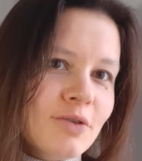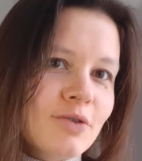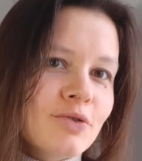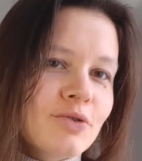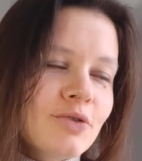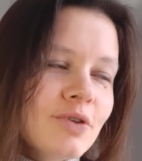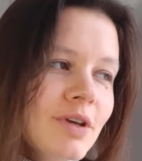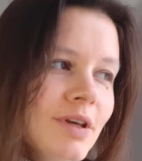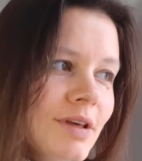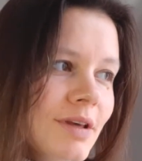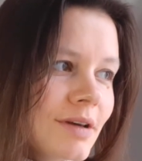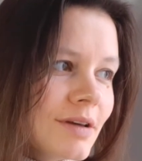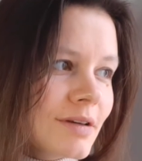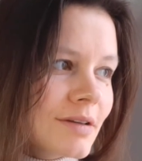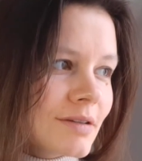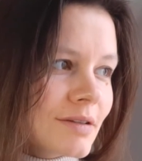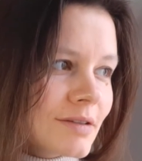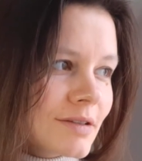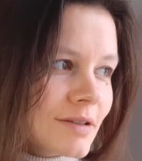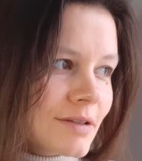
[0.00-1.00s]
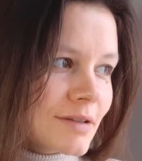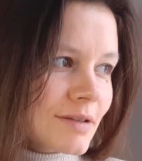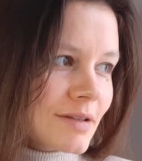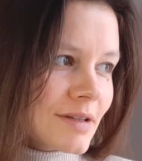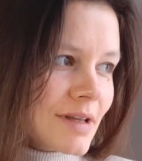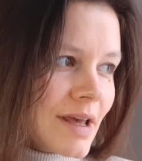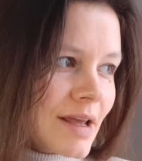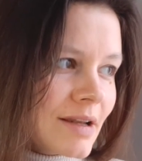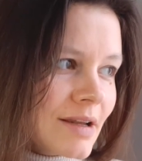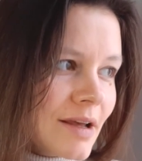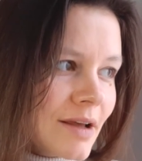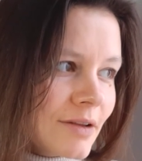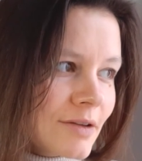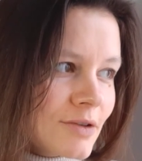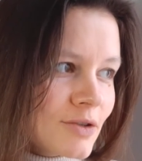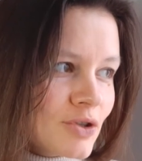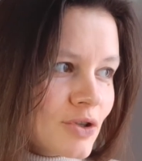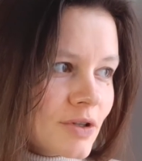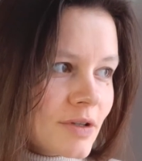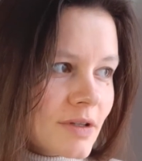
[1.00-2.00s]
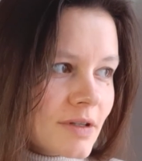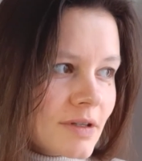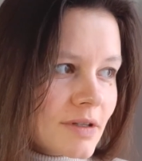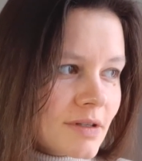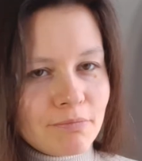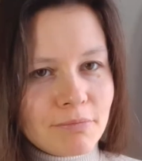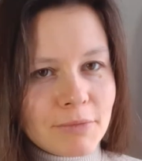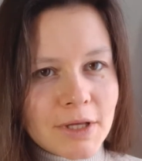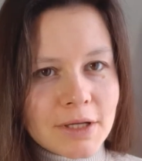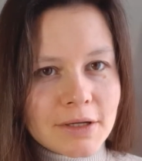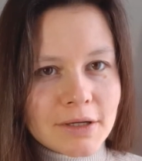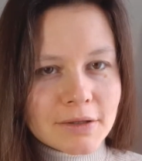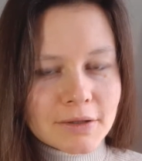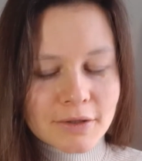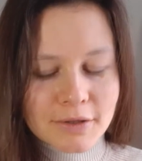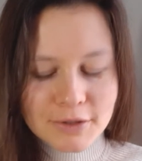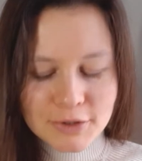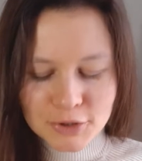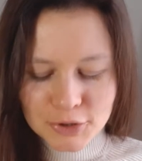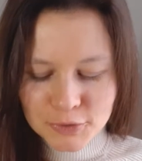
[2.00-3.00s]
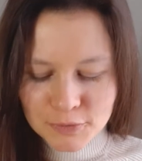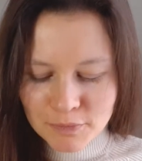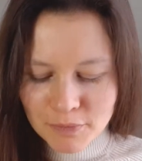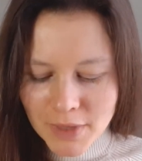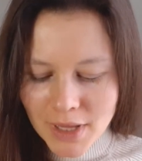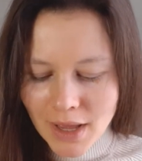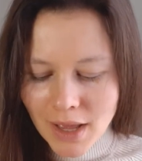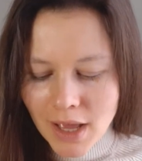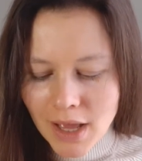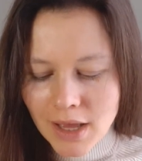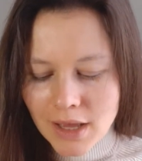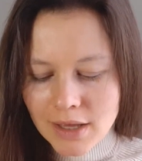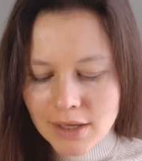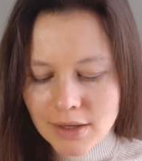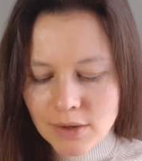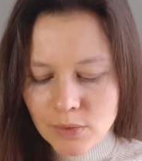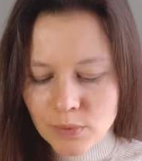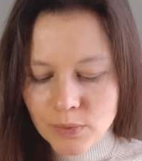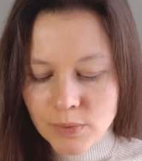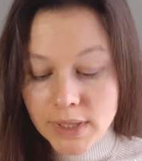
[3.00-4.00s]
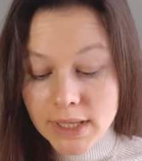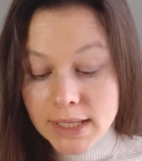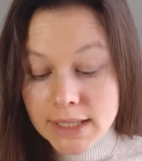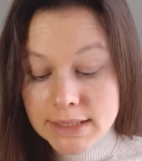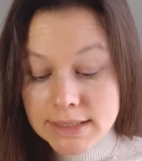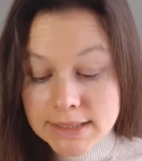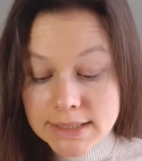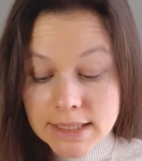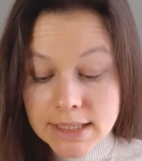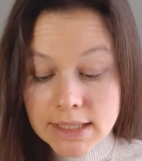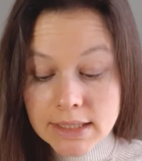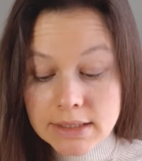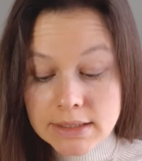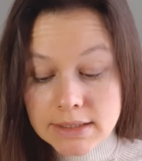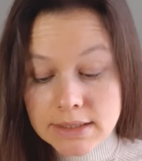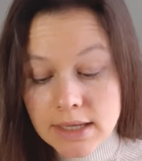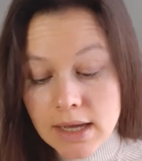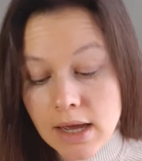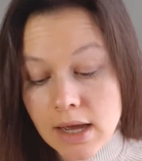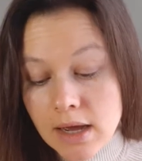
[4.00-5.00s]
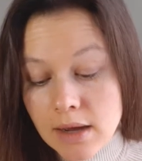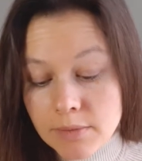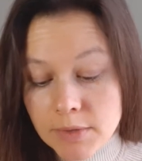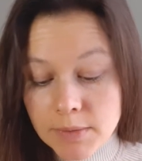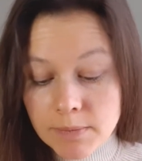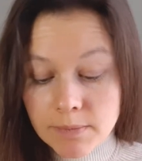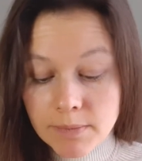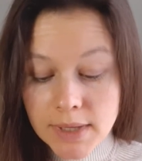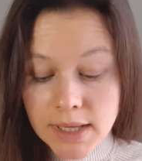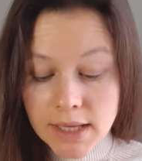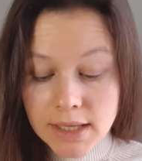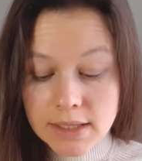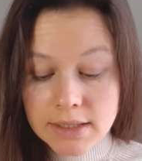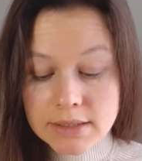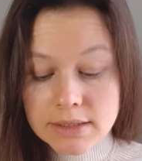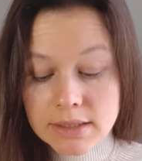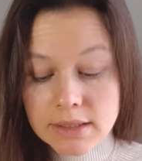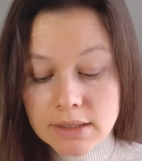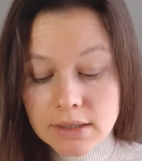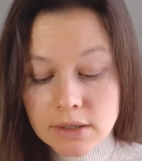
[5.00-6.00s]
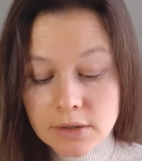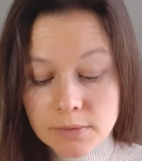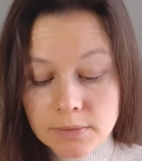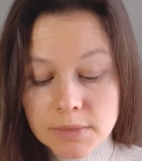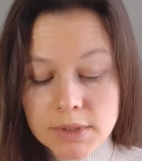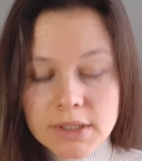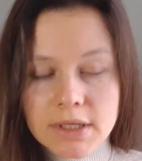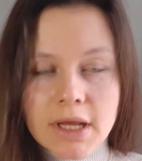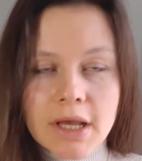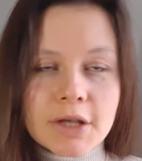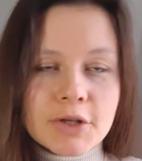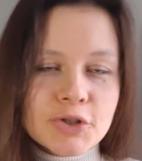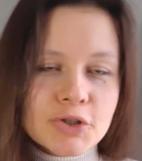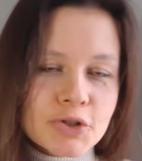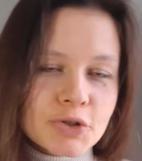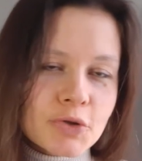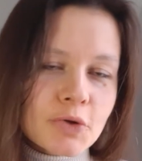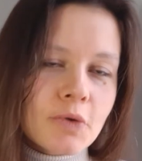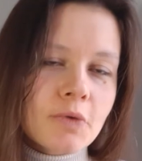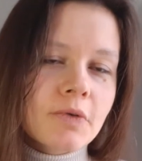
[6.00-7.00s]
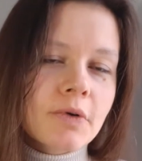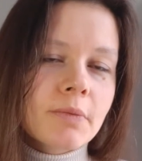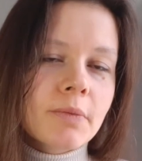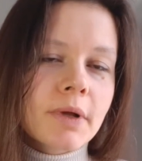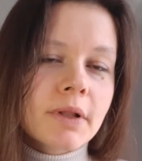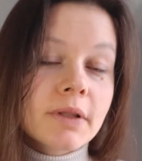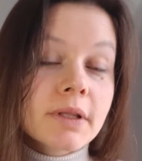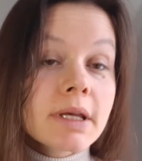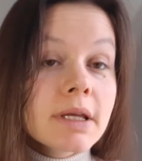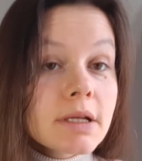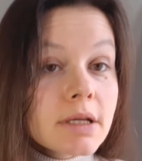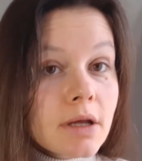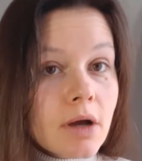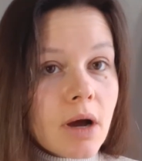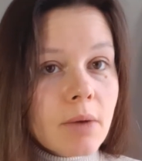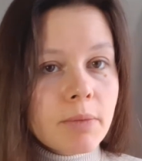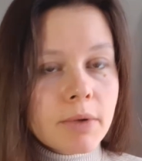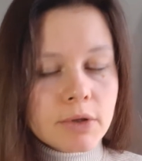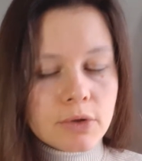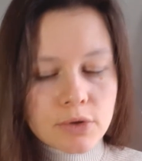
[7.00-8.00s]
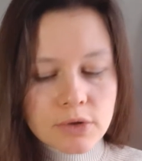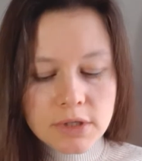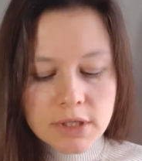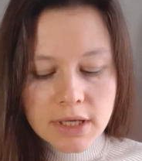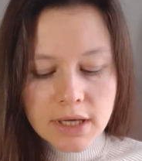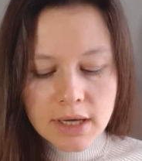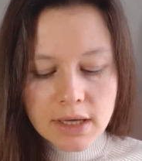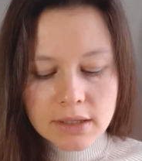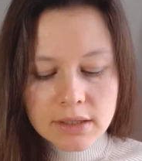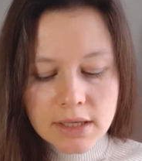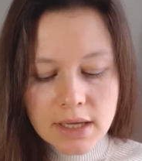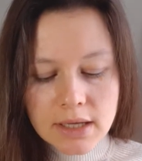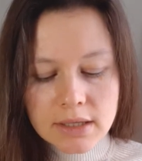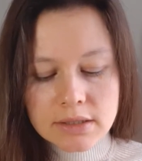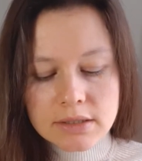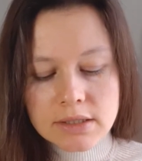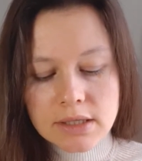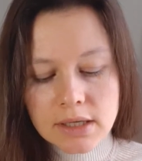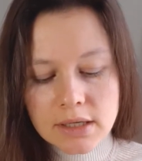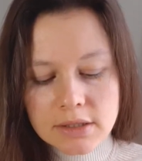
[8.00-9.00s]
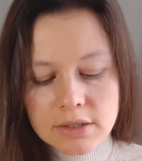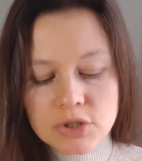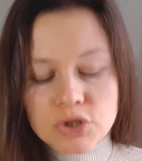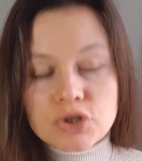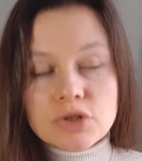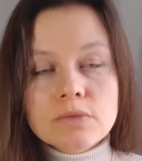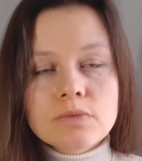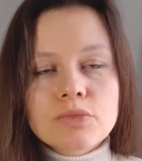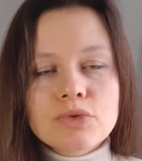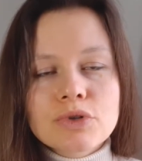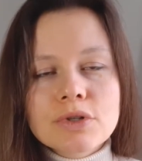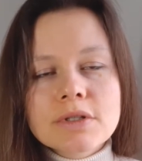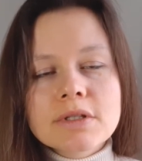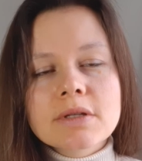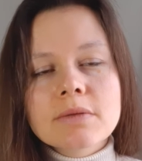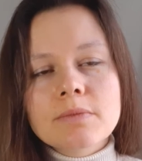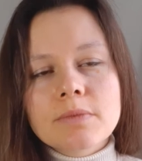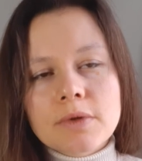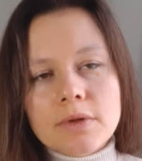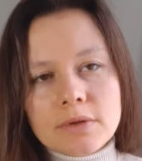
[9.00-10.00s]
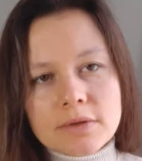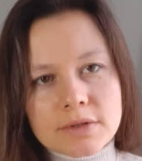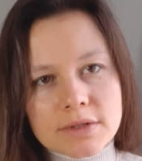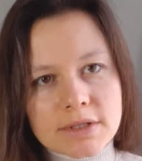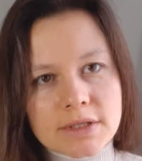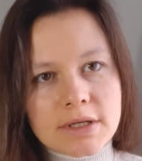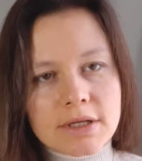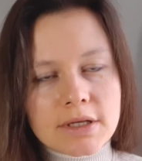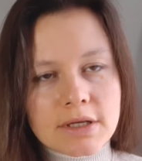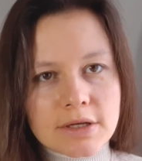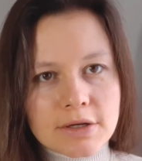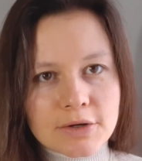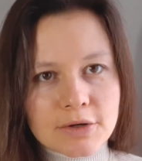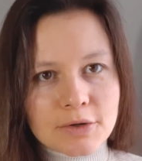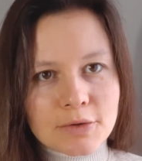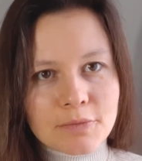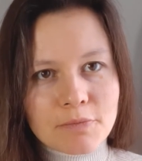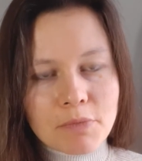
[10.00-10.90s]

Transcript: Greeks analogies in English. We see some amazing combination of Apollin Apollonian and Dionysian principles here.